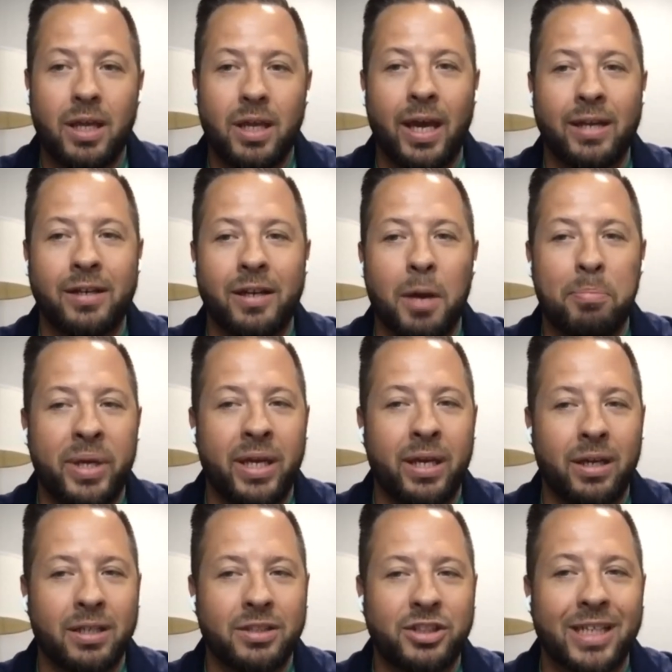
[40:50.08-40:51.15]
that ended up
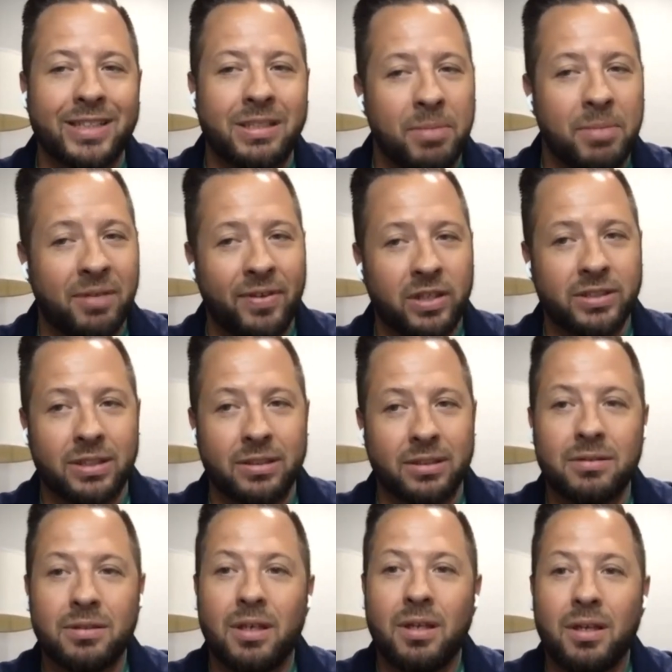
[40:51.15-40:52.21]
being a Jesse McPherson,
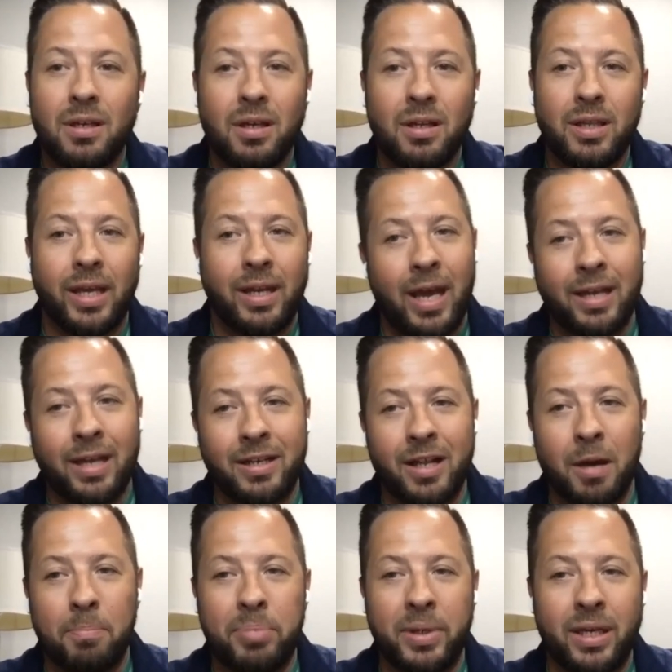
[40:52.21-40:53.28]
that ended
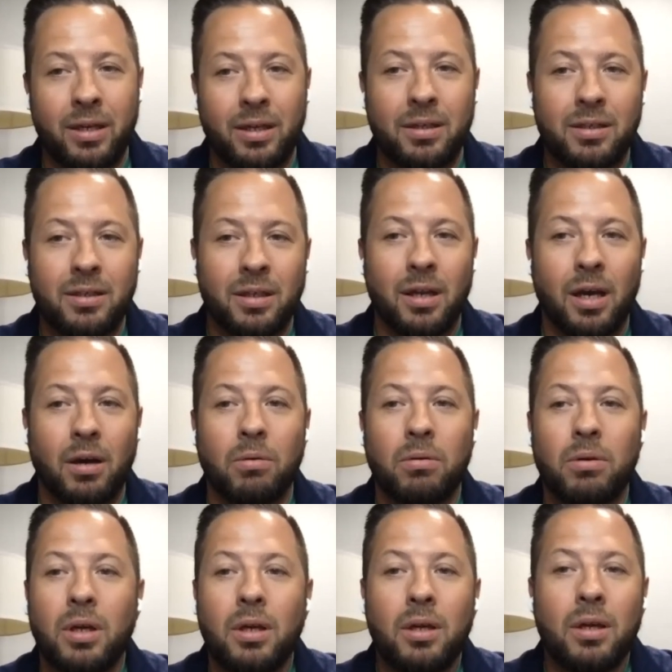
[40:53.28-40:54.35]
up being, you know,
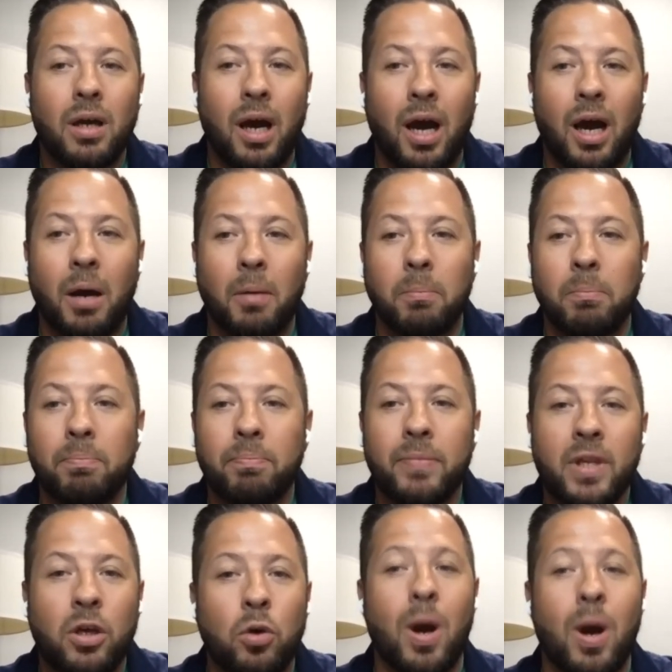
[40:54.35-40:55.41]
um,
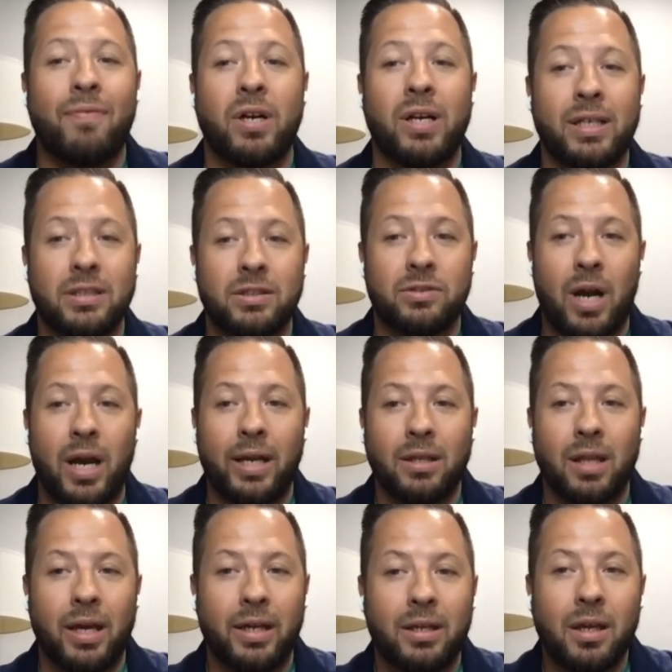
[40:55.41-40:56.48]
whoever it is, right?
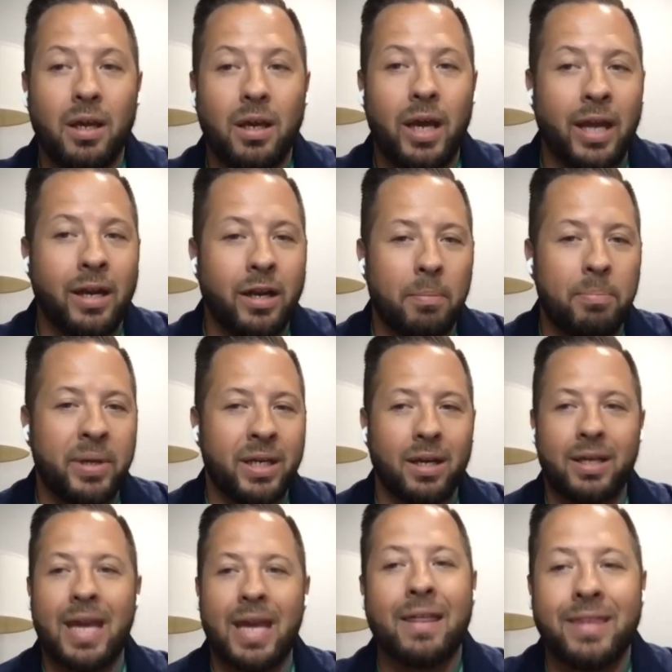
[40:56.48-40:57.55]
Like ended up being
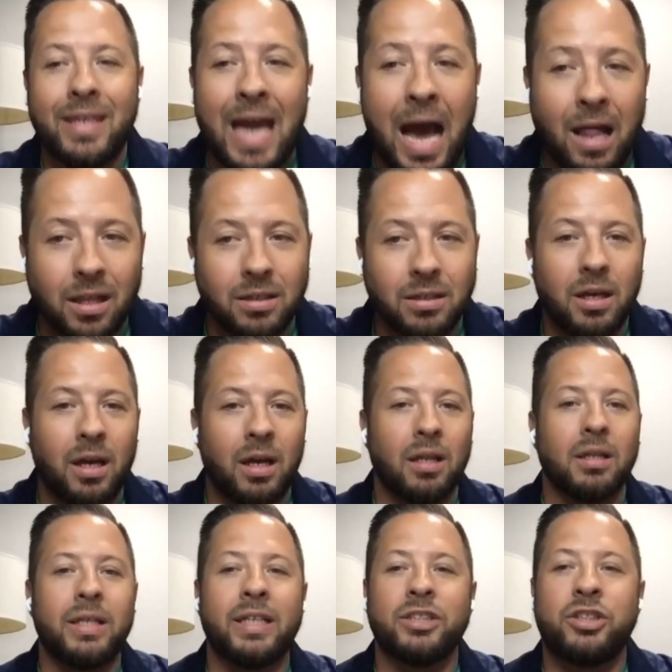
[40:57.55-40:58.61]
a Kathy Allen, uh,
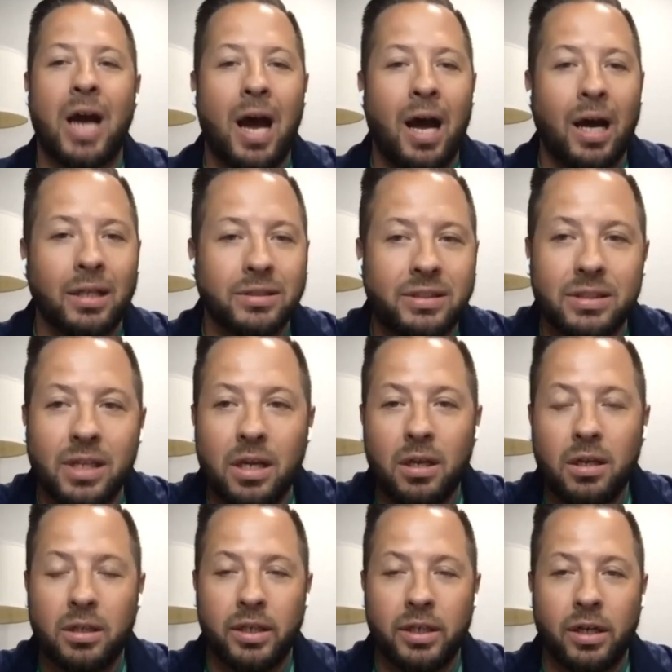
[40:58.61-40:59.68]
Leah Johns,
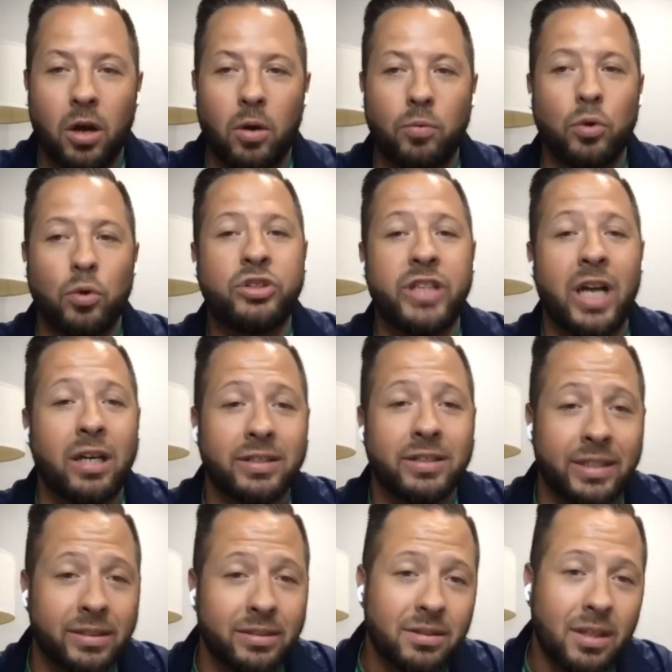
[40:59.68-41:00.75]
you know, a Ruth
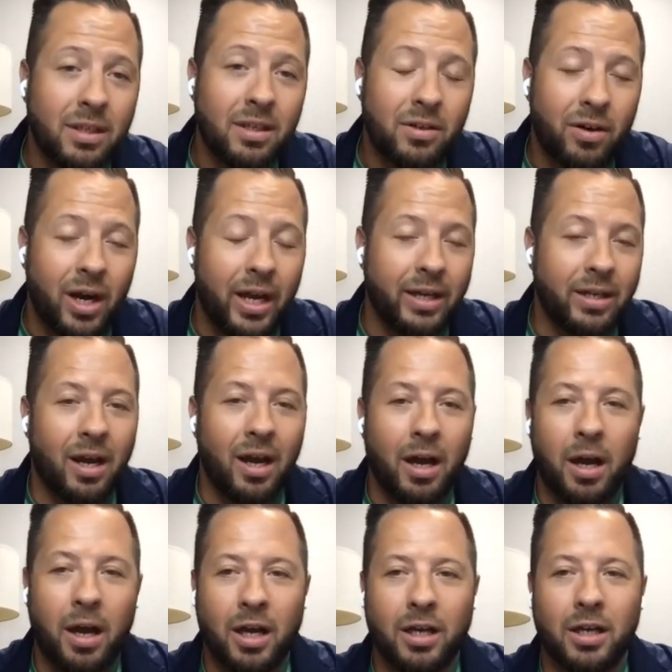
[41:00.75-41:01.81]
Sheraton, right? Uh, a,
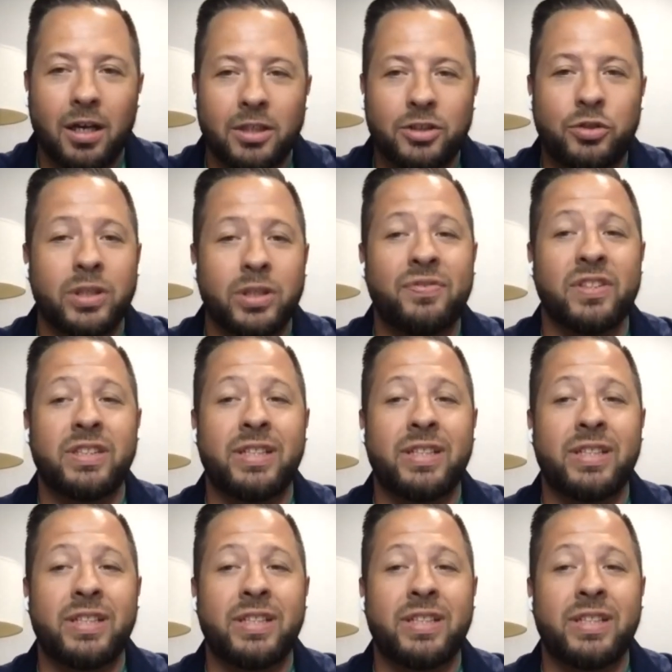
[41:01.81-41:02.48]
uh, a uh, Trish